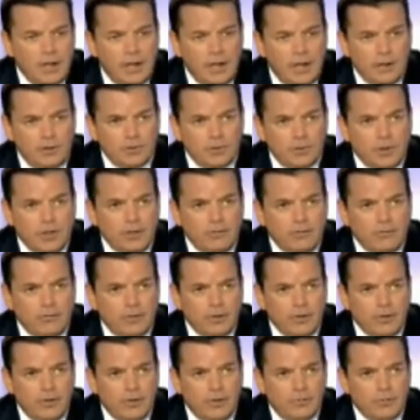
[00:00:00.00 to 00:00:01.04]
and try and
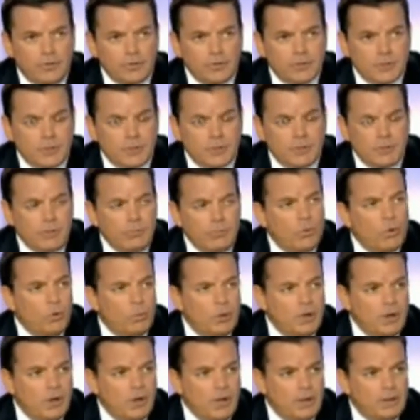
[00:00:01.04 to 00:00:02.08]
figure out if there's something more
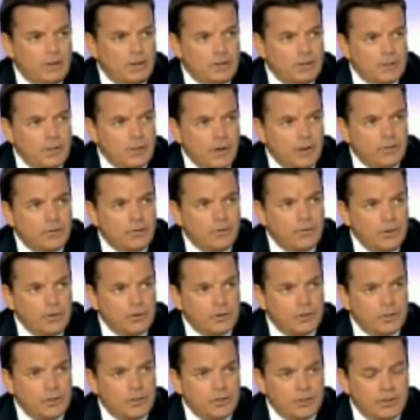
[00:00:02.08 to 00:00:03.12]
behind this other than
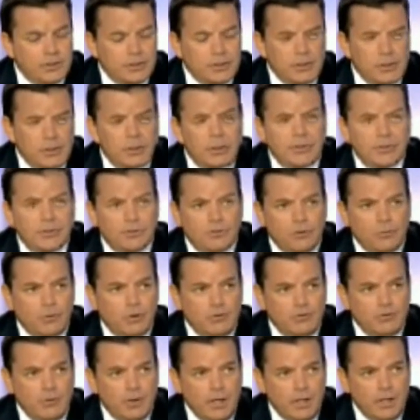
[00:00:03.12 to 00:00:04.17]
just the
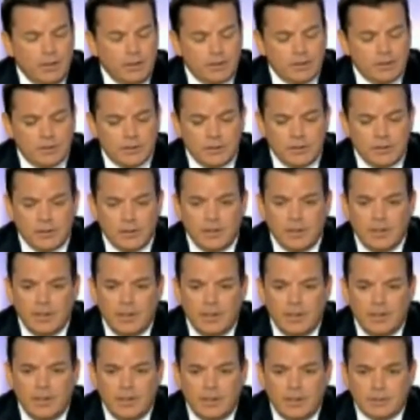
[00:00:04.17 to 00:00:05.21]
indiscriminate violence.
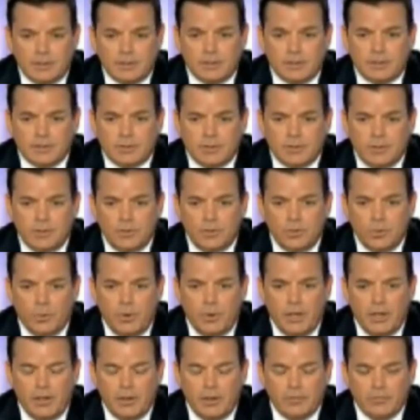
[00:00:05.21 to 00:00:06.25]
Is this a new
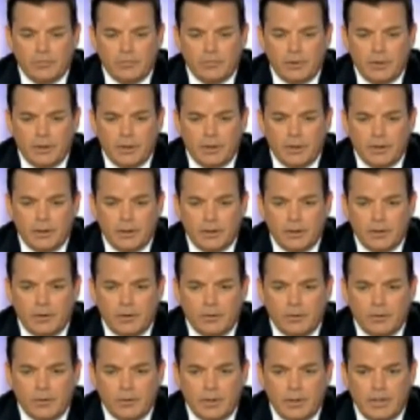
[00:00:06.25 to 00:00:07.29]
way of you
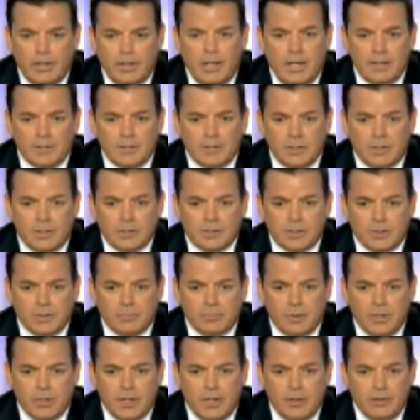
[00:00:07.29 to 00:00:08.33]
know, engaging in
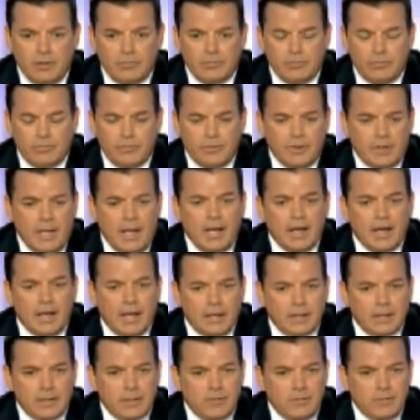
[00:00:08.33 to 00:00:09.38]
some kind of gang
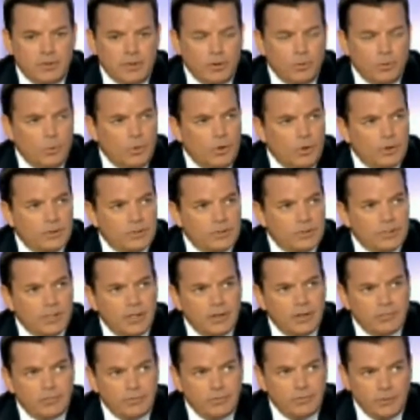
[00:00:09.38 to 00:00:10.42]
activity where
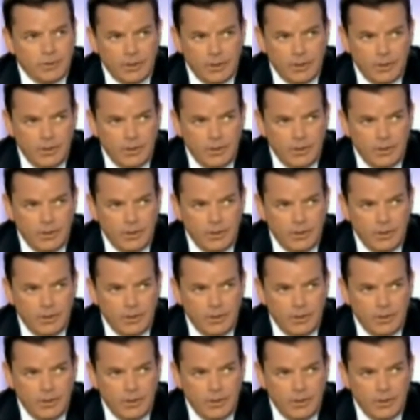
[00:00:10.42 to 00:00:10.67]
instead of